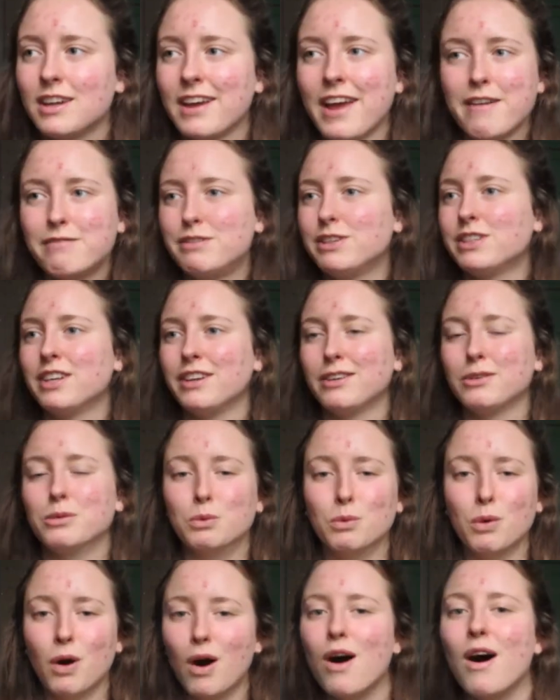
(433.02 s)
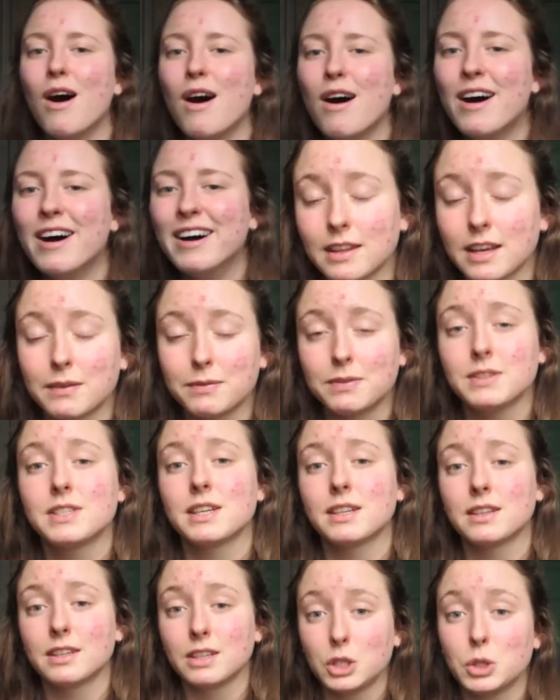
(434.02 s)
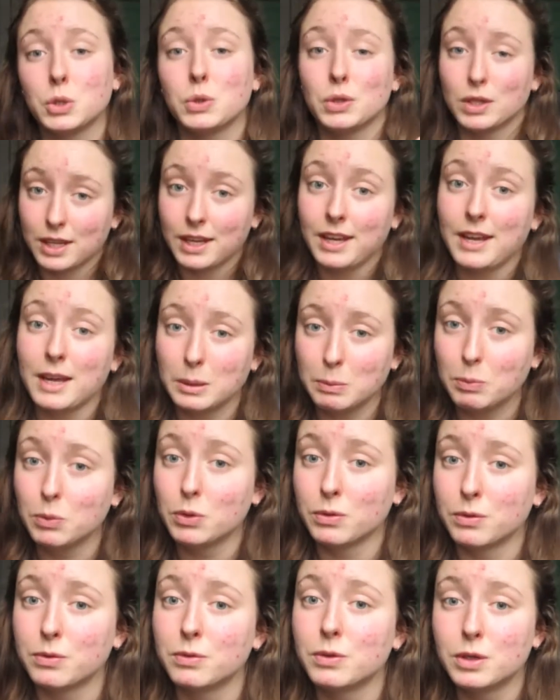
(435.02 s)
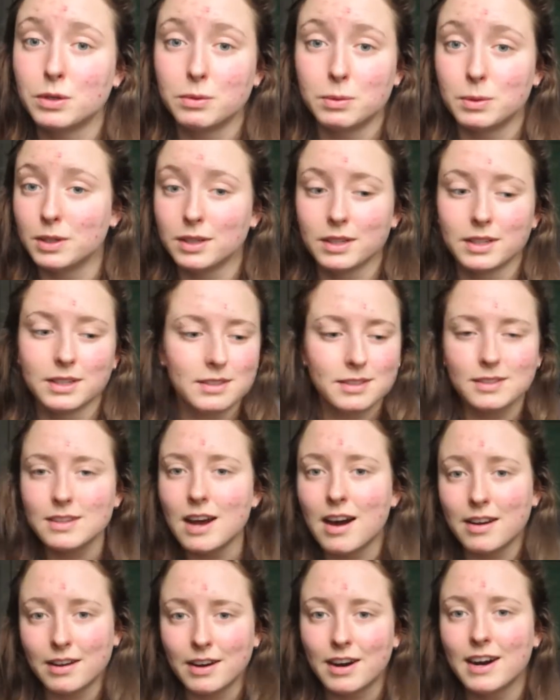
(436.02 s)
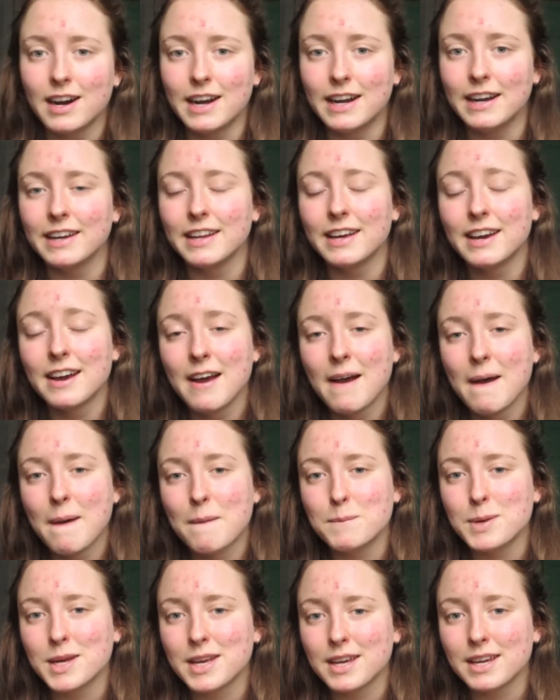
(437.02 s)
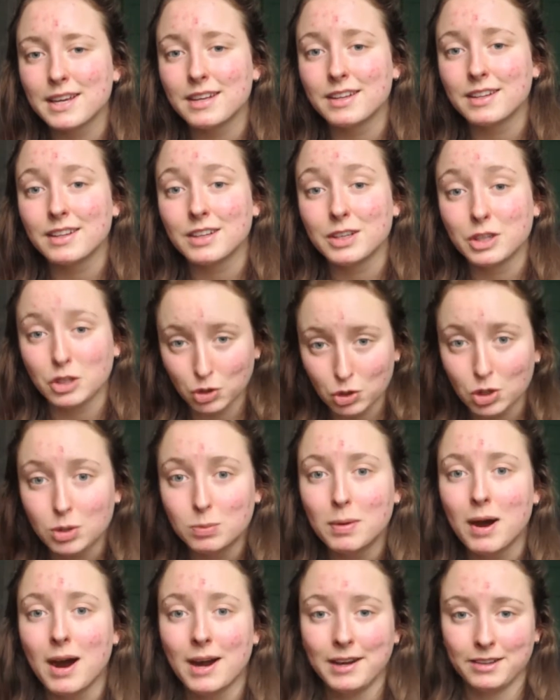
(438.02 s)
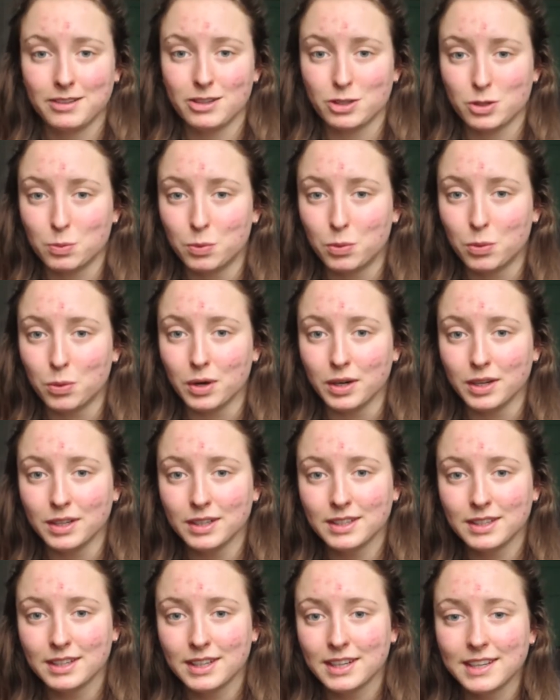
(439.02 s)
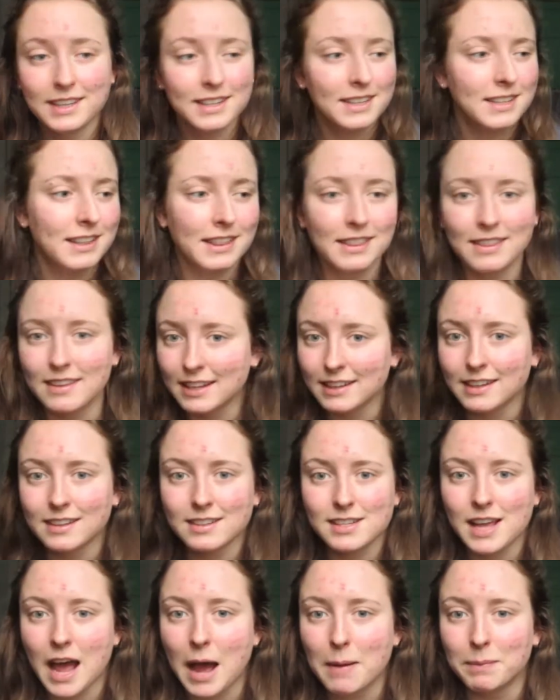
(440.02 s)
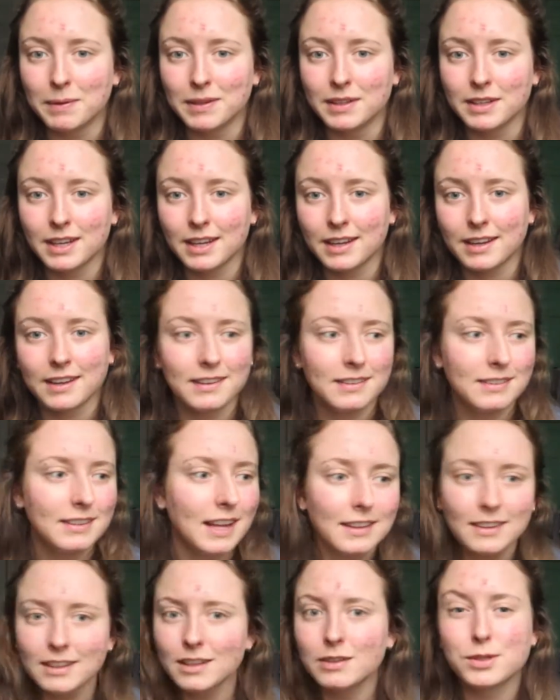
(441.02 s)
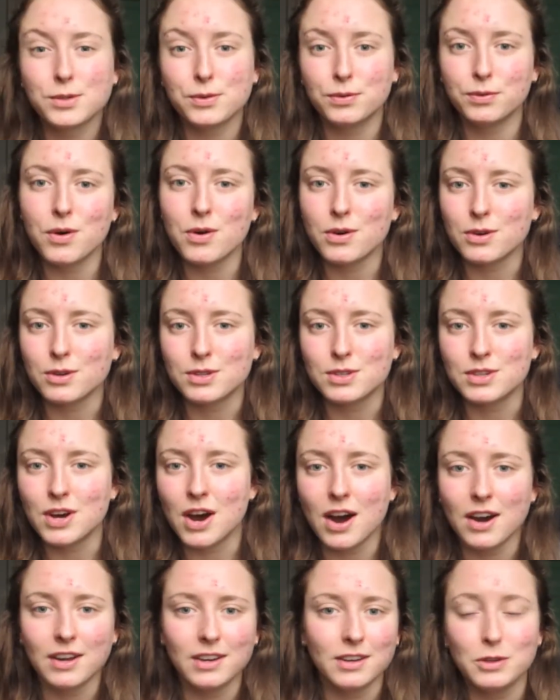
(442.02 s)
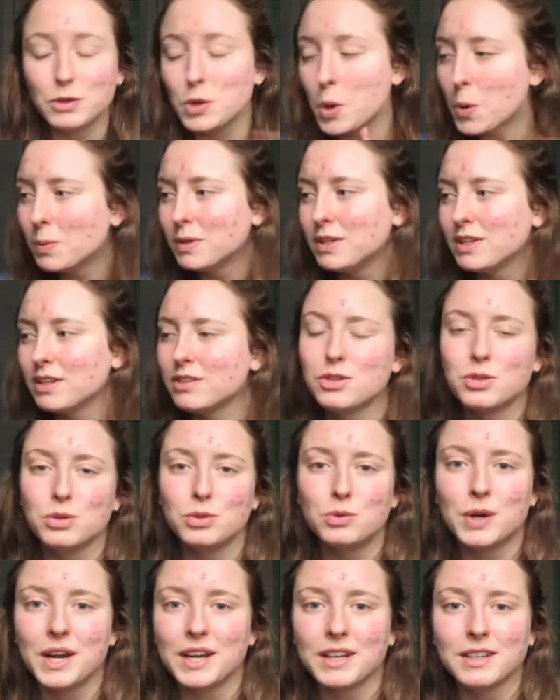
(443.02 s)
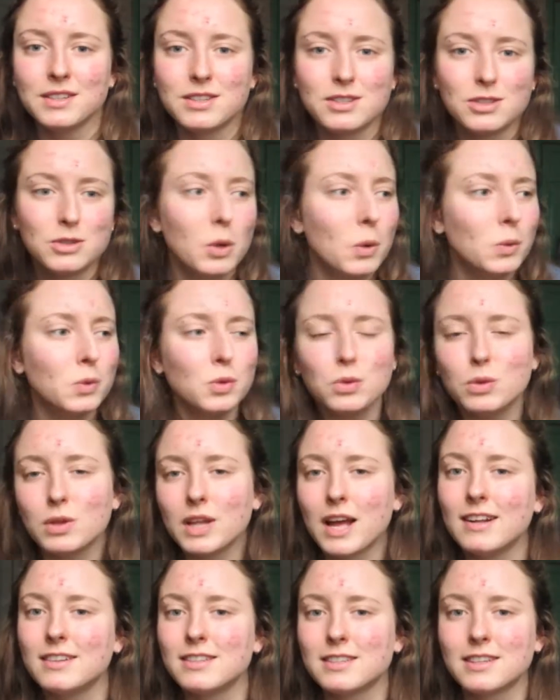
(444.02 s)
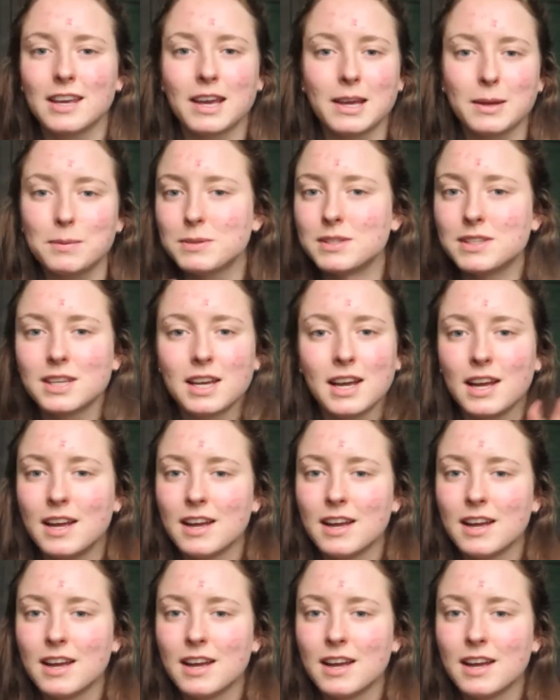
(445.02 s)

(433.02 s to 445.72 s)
everything raw. Like, physically you can move forward, it's not hard, but your mind is bored. Nothing's happening, nothing to focus on, nobody to race, no new landscapes.